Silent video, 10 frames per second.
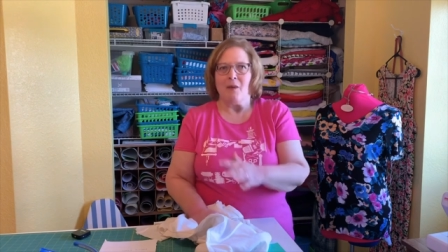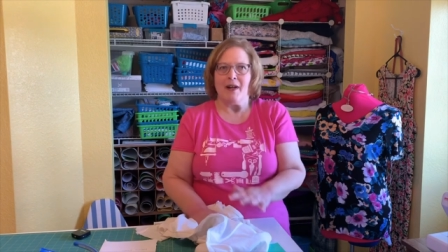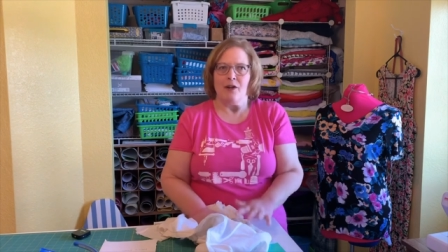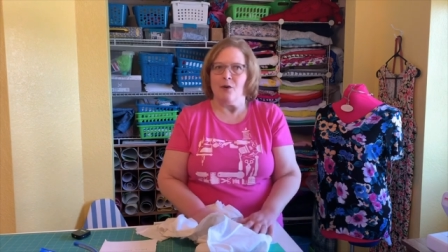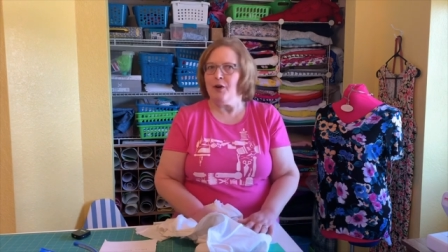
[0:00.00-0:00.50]

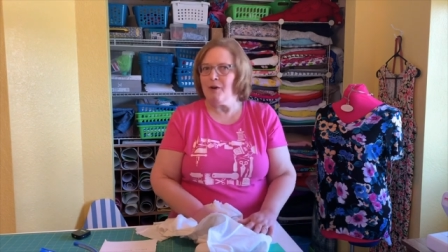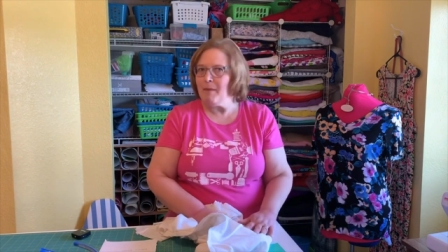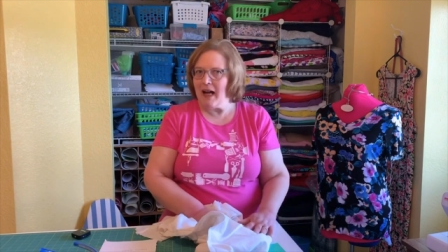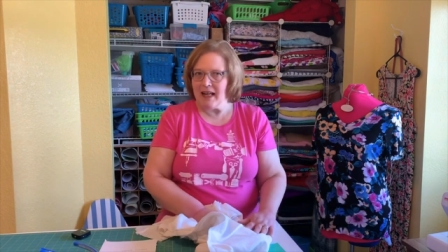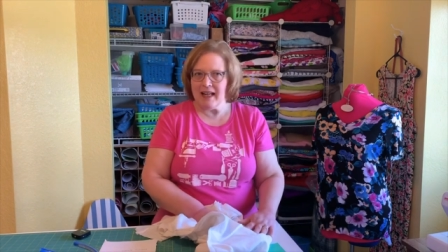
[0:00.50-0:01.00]
know your
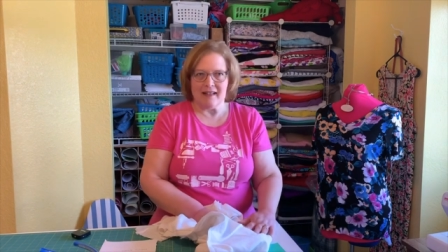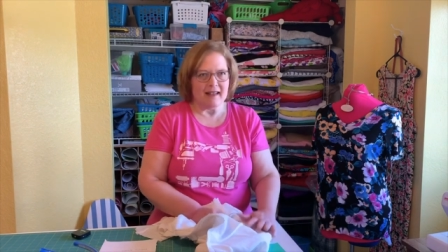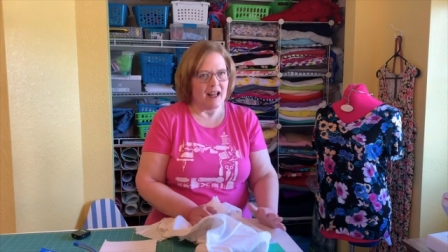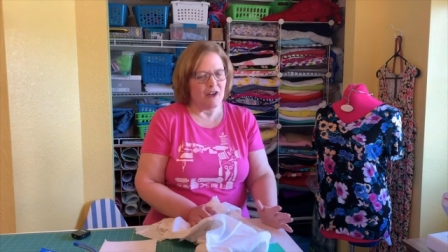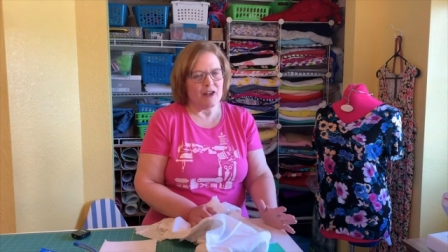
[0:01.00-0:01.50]
body is
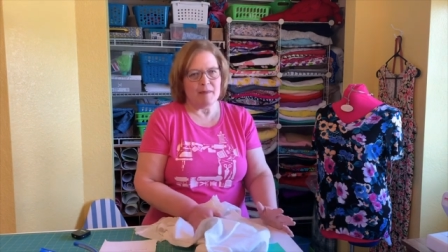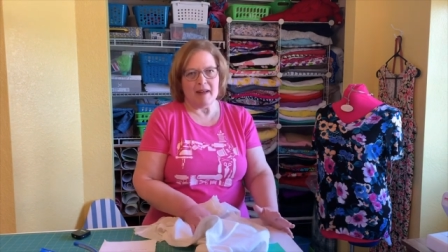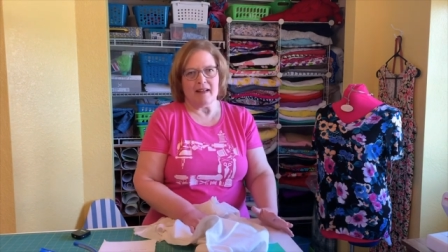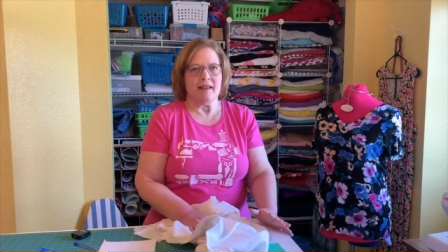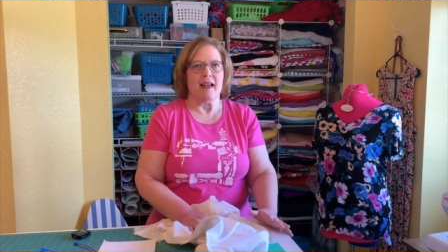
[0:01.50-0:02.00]
not going to be
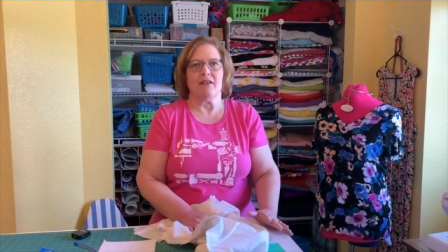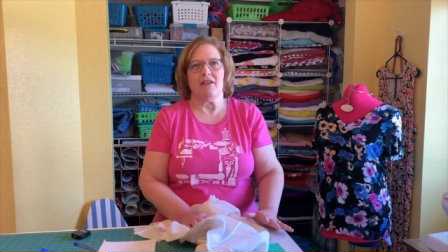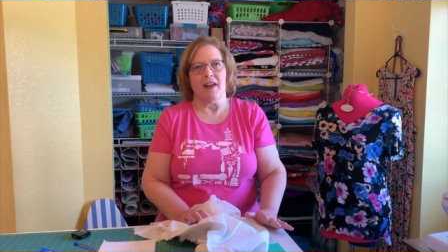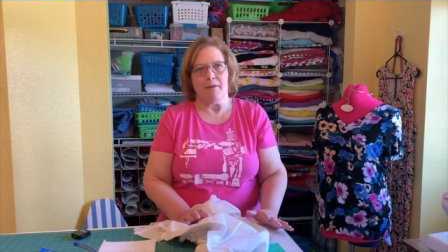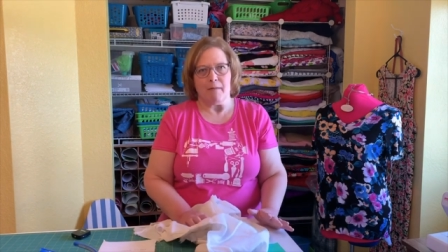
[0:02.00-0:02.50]
exactly
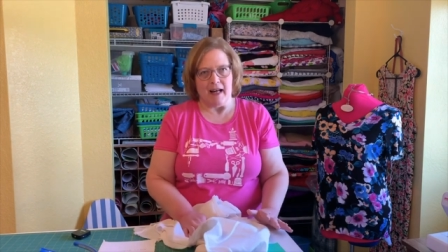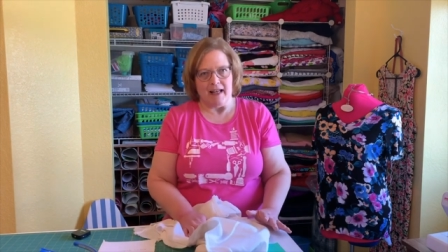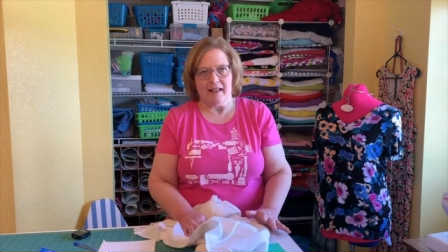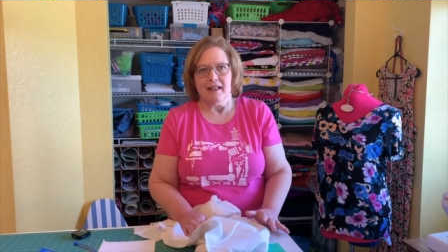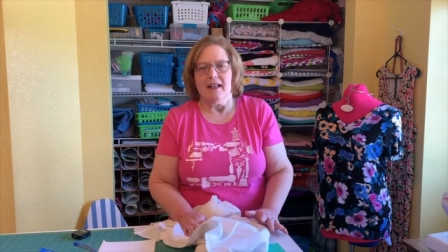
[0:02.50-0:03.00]
like
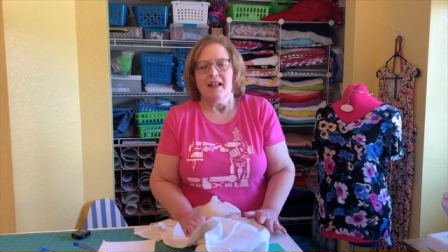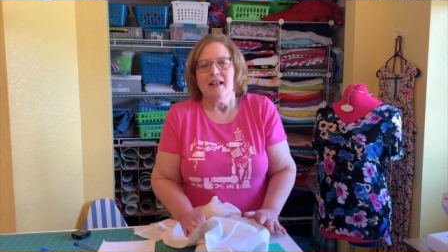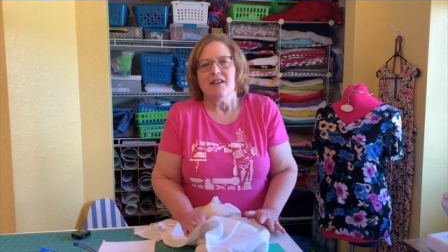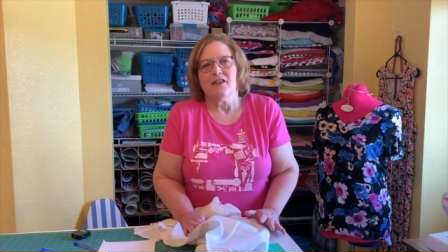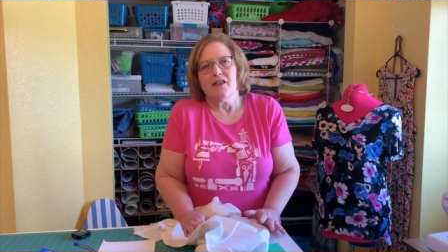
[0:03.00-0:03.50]
mine.
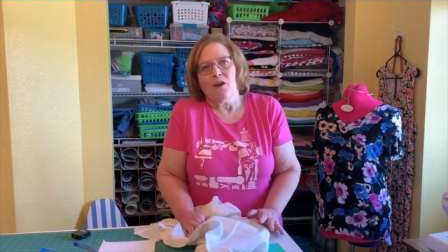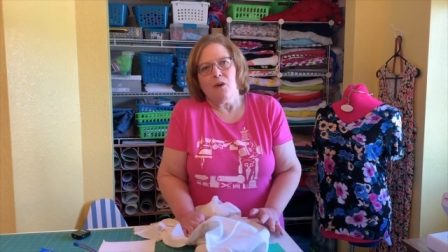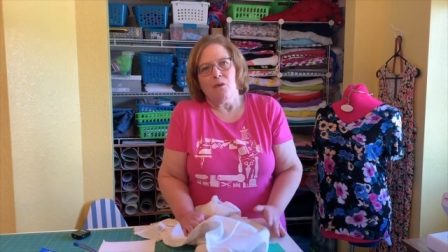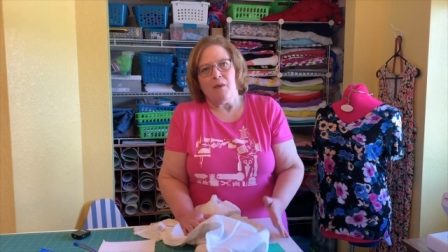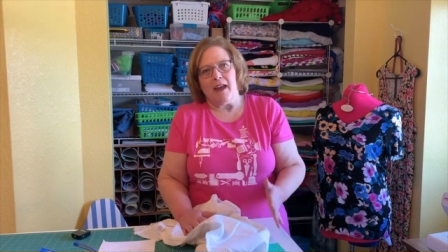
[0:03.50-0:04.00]

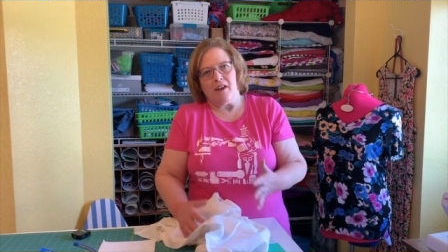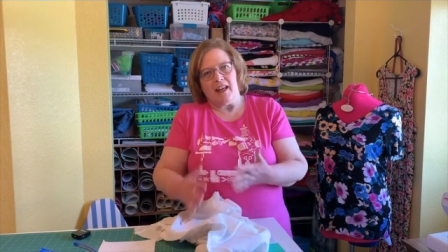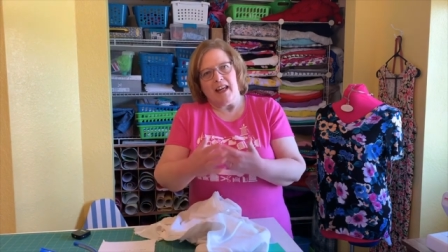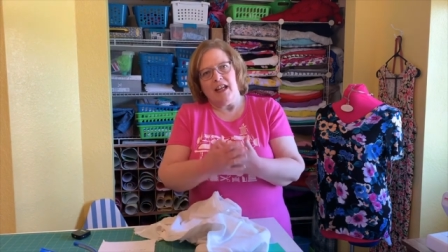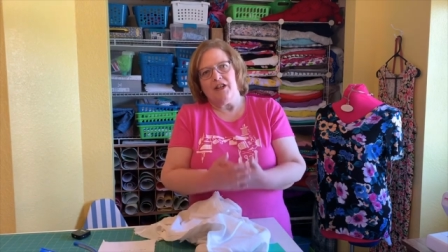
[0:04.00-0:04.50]
So we're
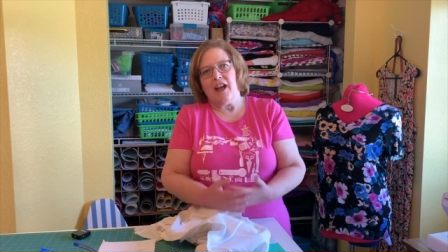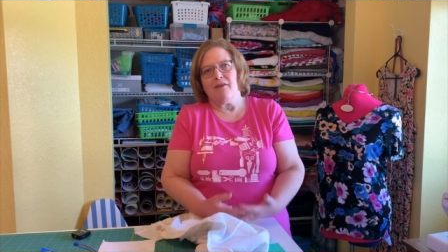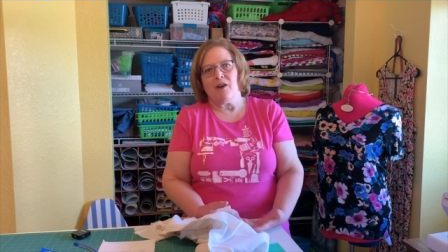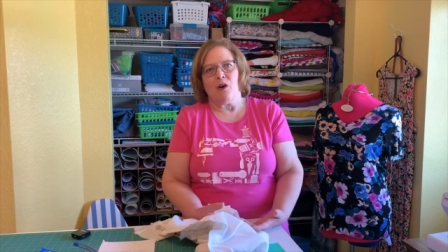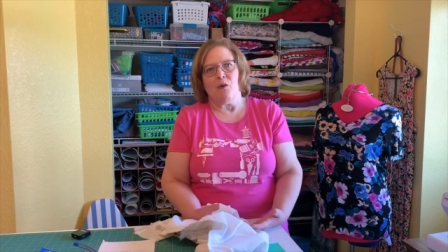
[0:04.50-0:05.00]
going to each
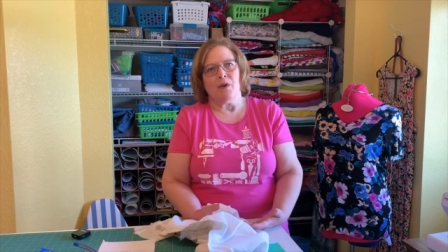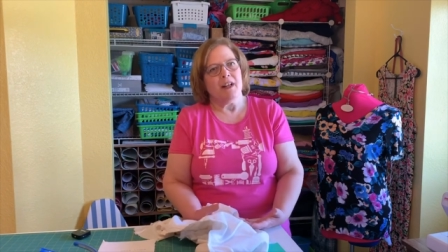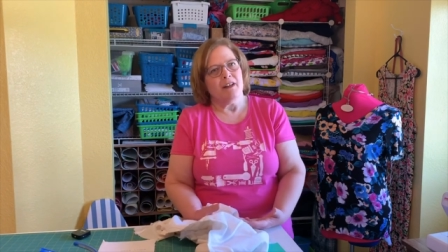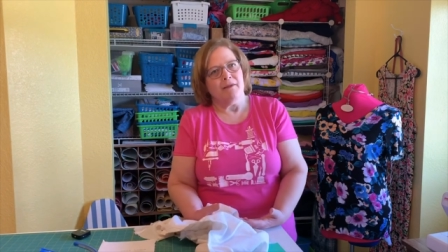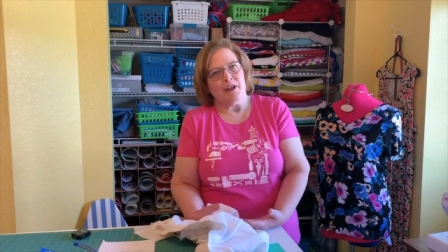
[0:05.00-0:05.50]
have our own
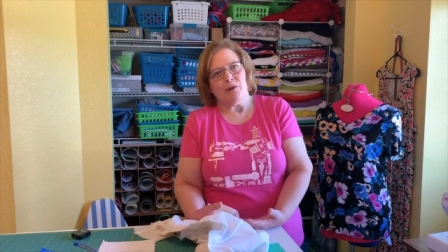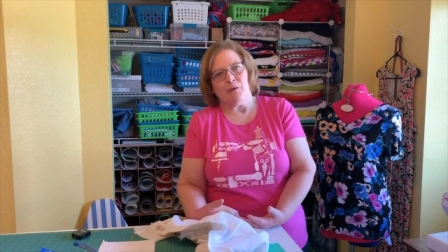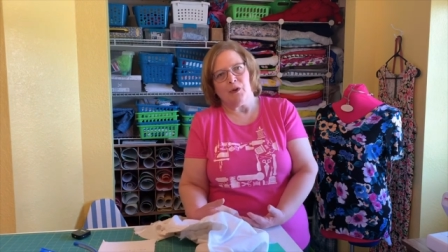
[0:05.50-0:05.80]
individual